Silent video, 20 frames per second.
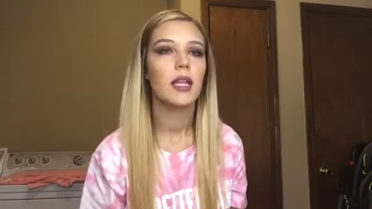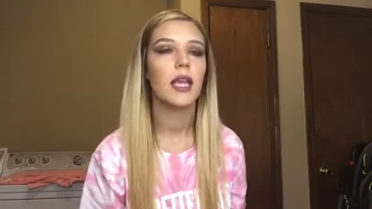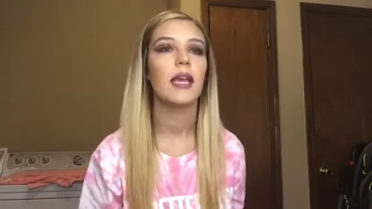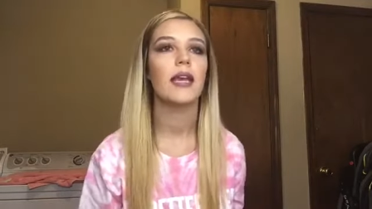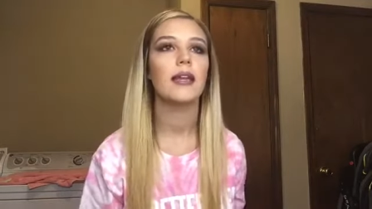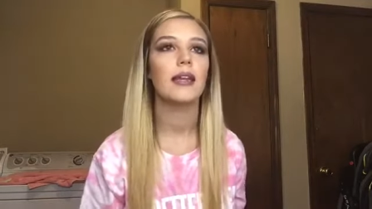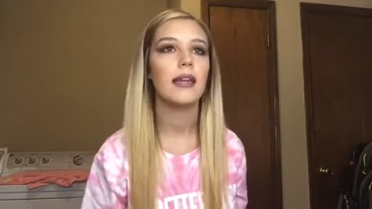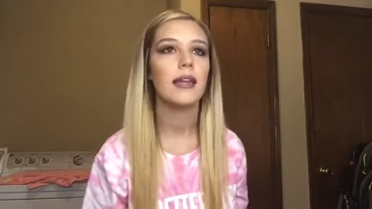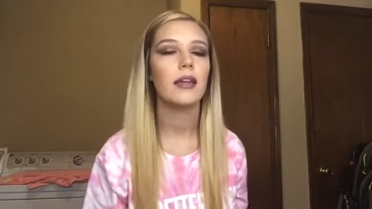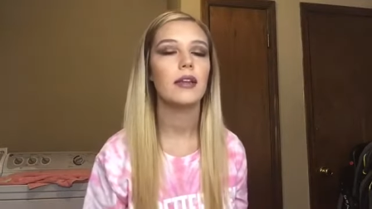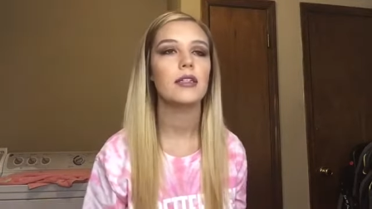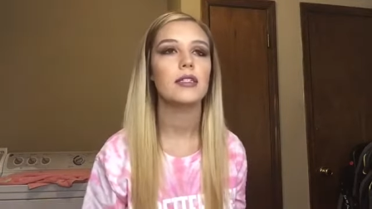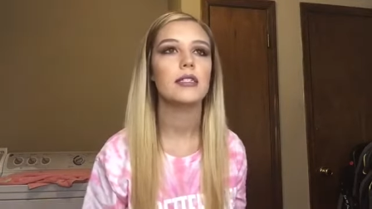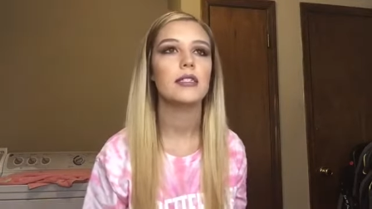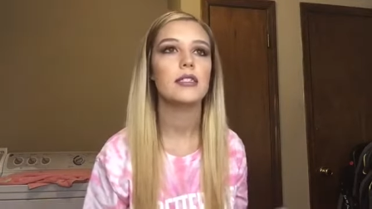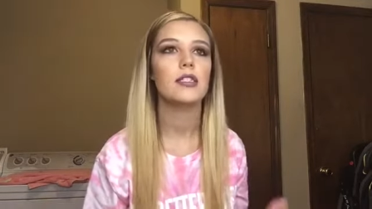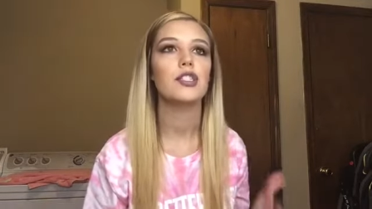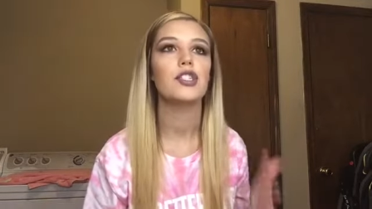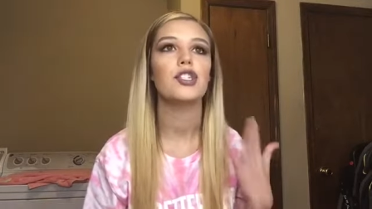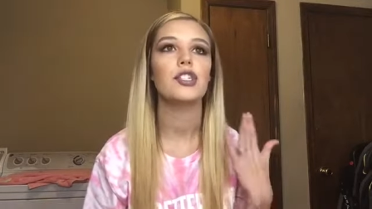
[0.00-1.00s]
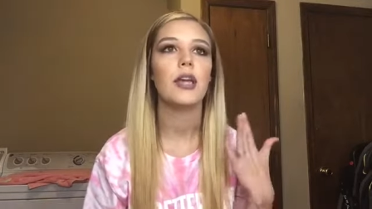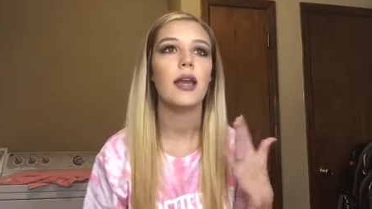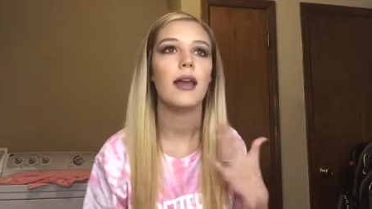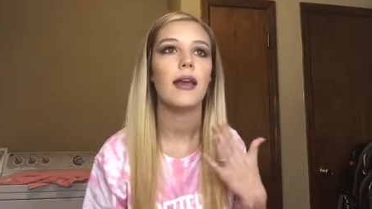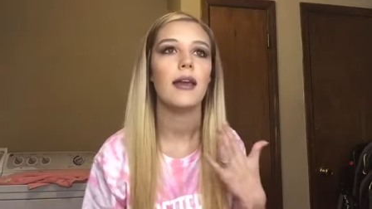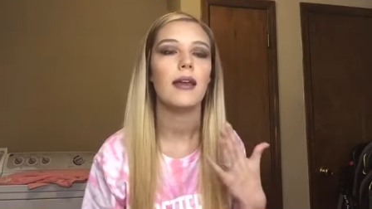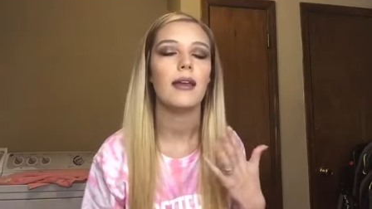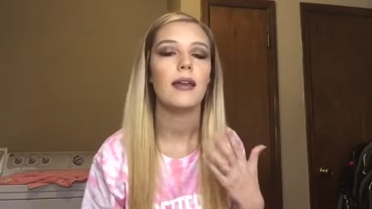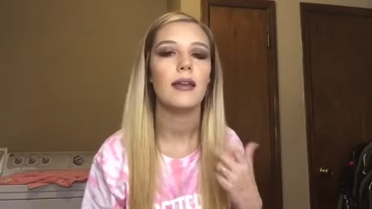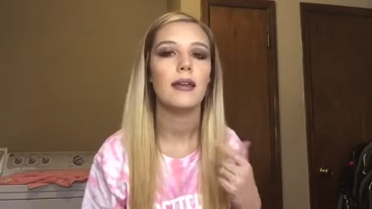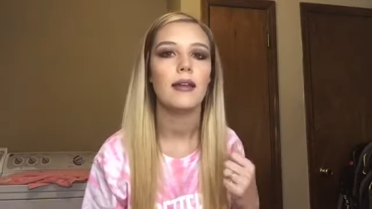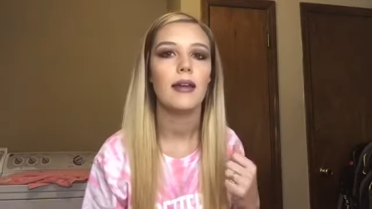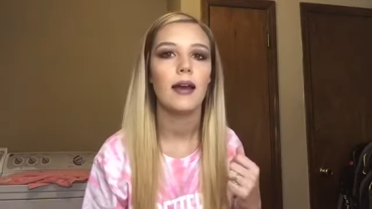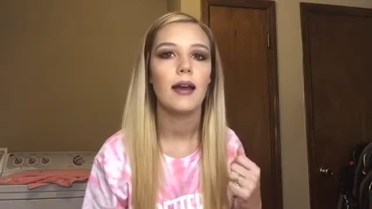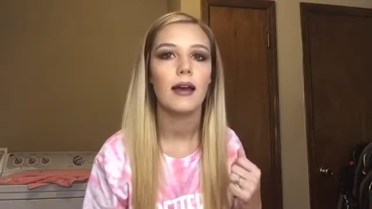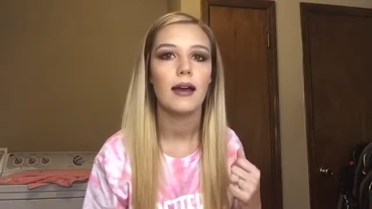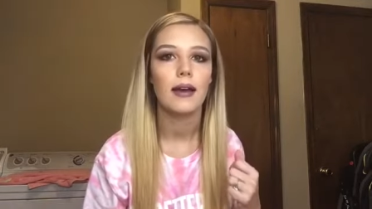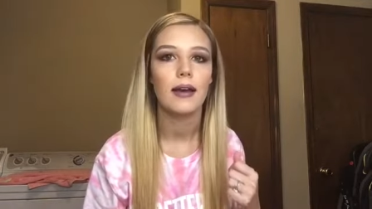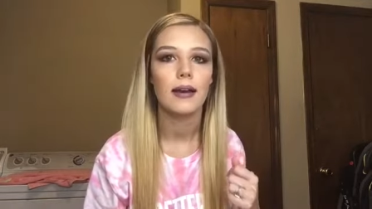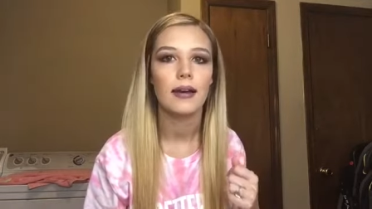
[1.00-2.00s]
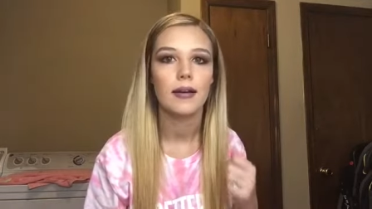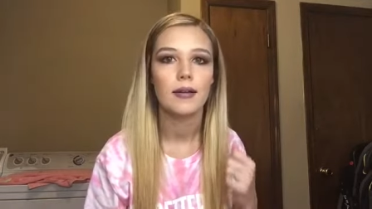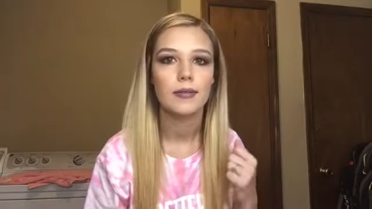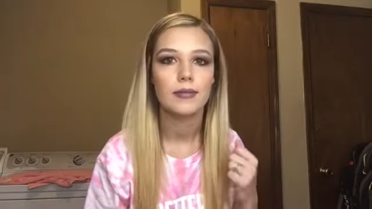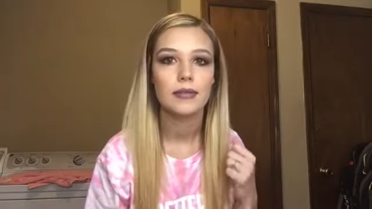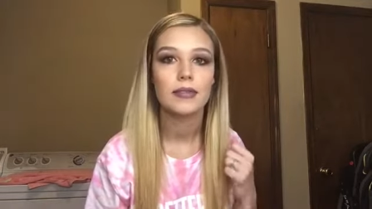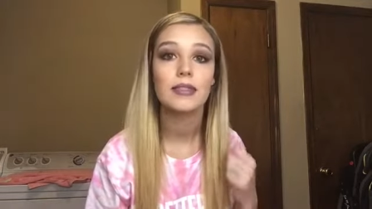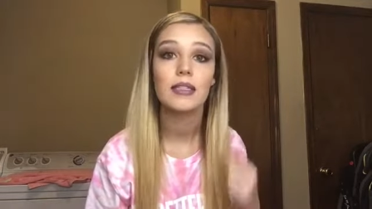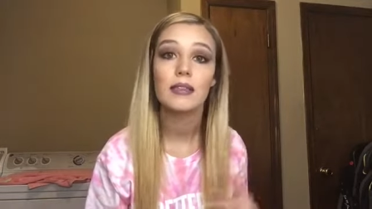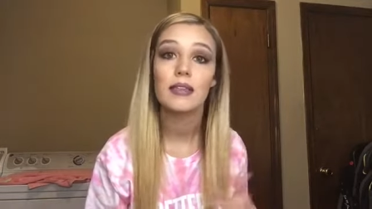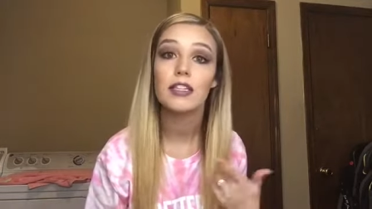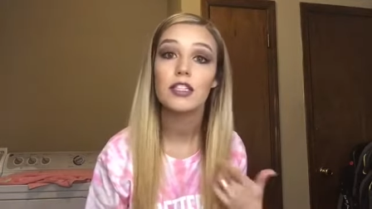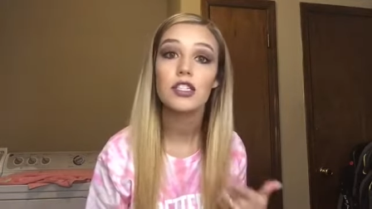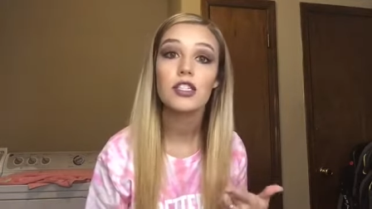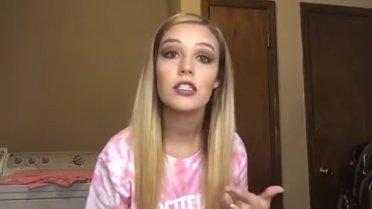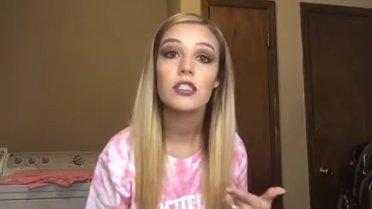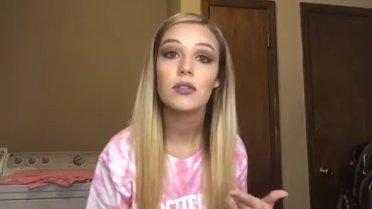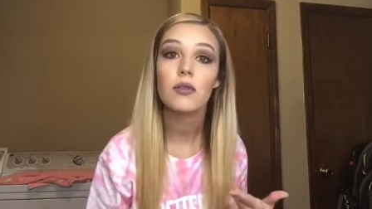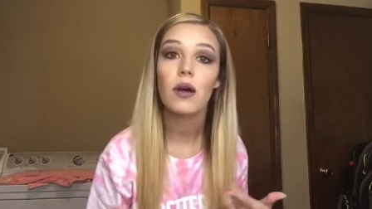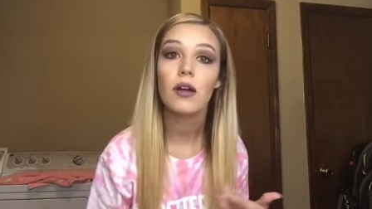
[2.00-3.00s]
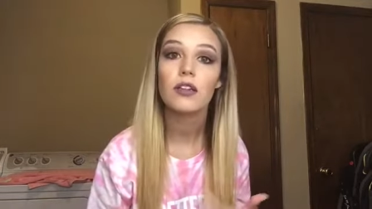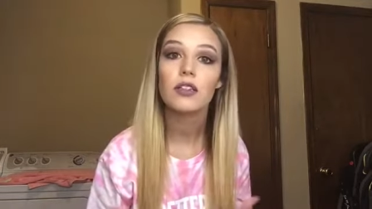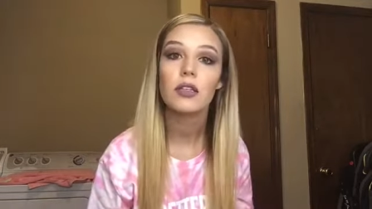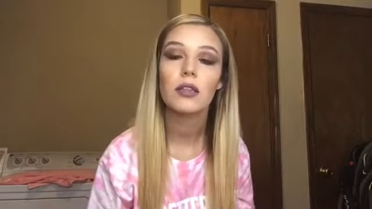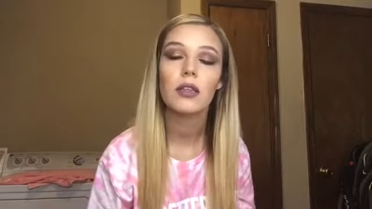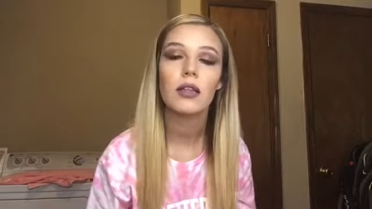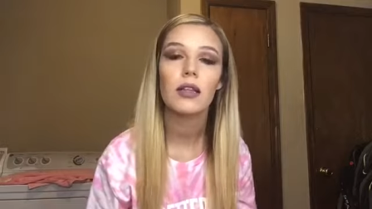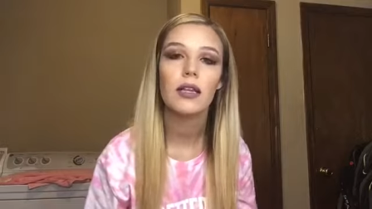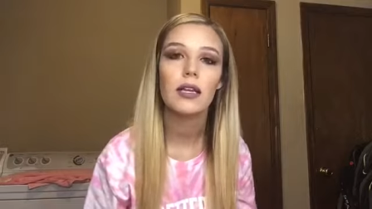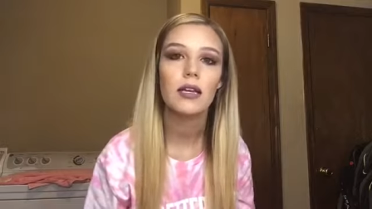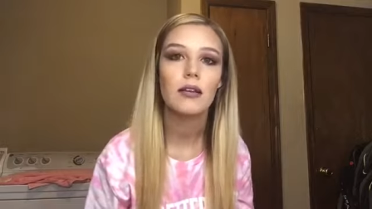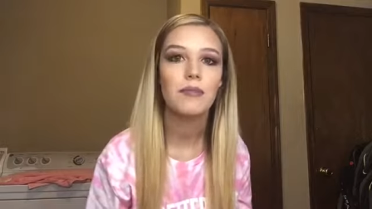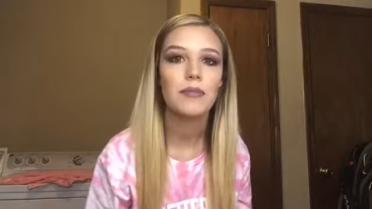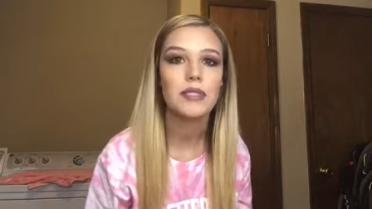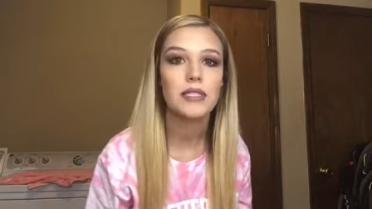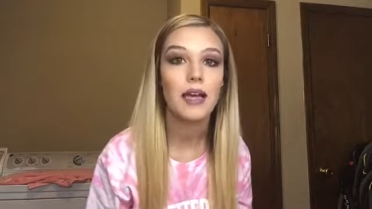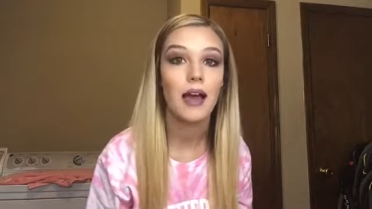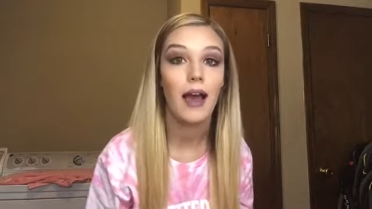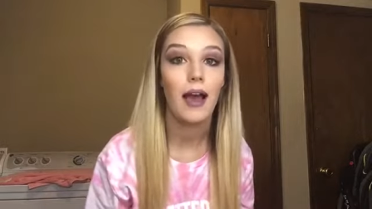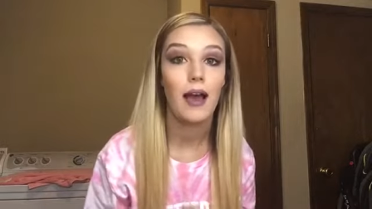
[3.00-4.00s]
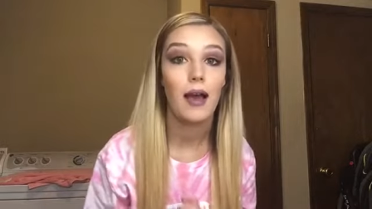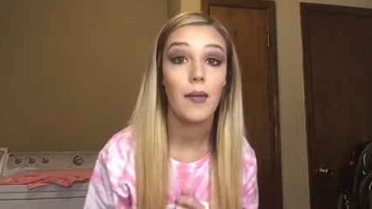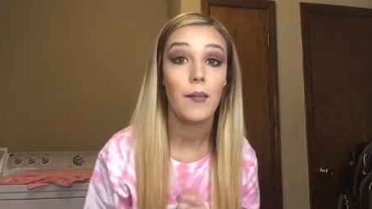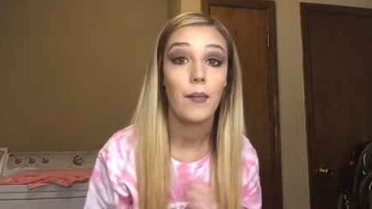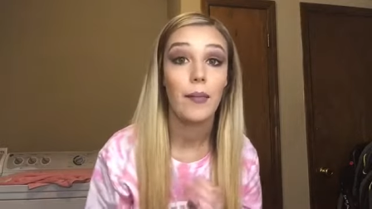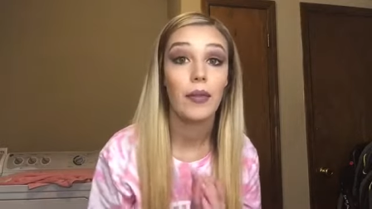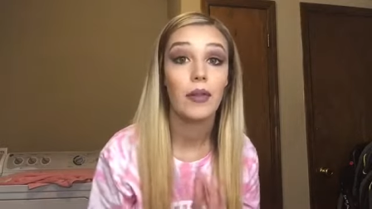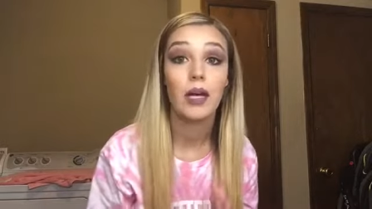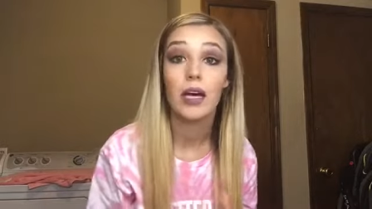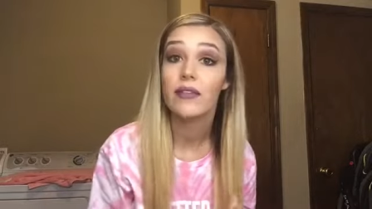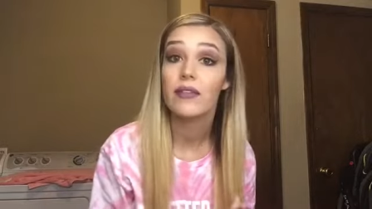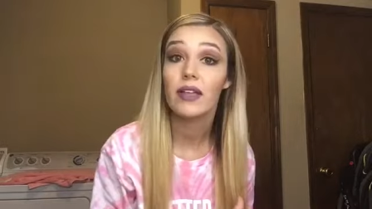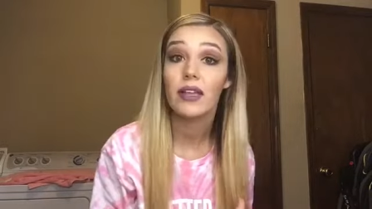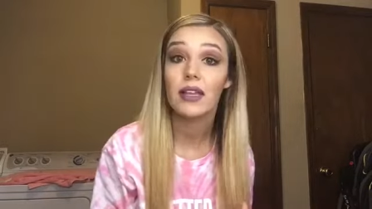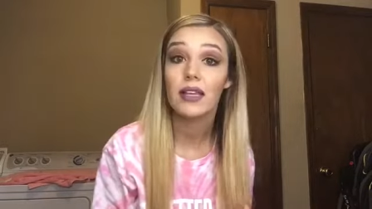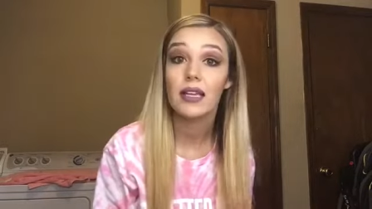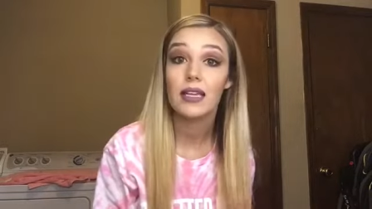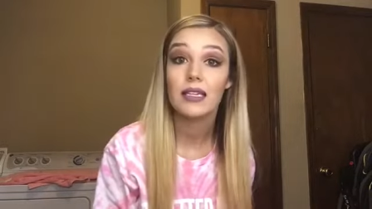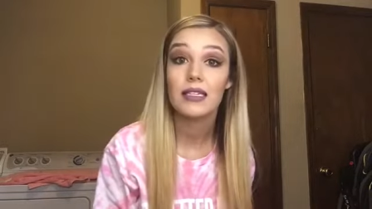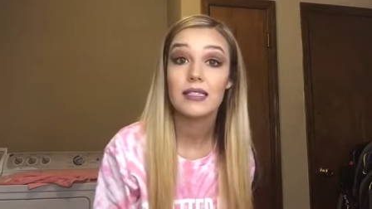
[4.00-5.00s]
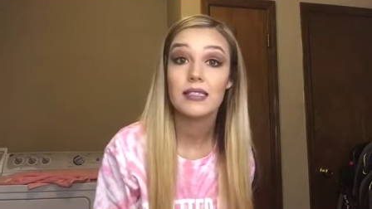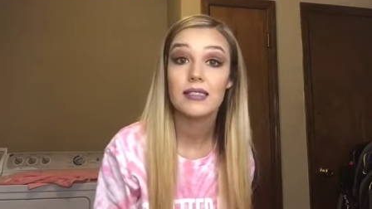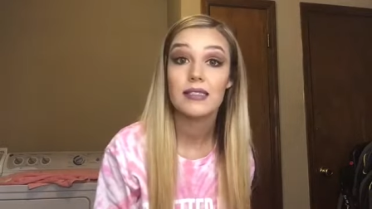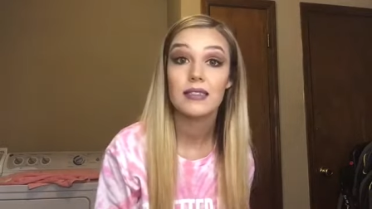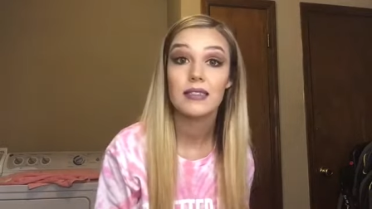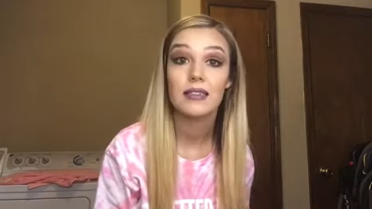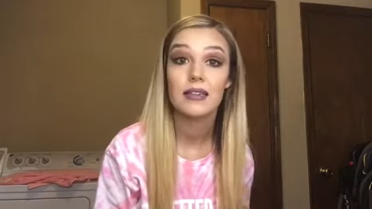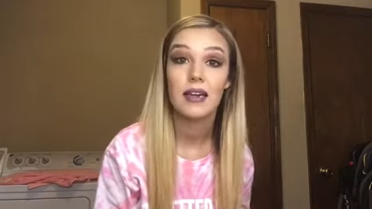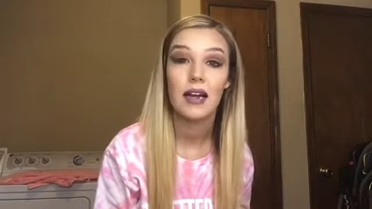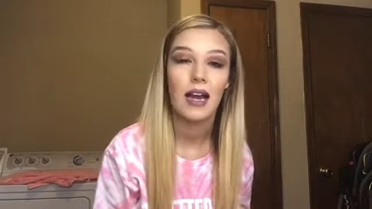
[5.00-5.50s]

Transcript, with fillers: And here's the shade uh, Delicious Swatch on the Lips. I'm loving this.